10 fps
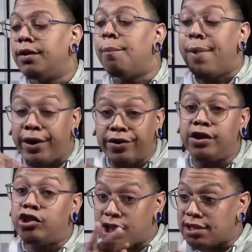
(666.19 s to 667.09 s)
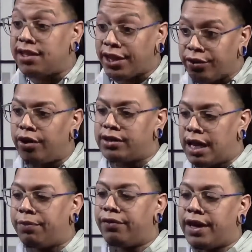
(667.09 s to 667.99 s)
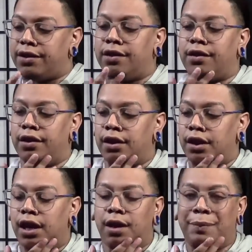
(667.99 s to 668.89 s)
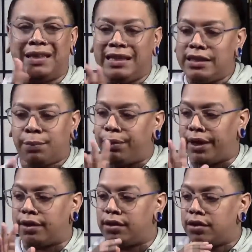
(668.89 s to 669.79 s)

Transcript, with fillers: better than just leather on top of leather. Um, it needs a break.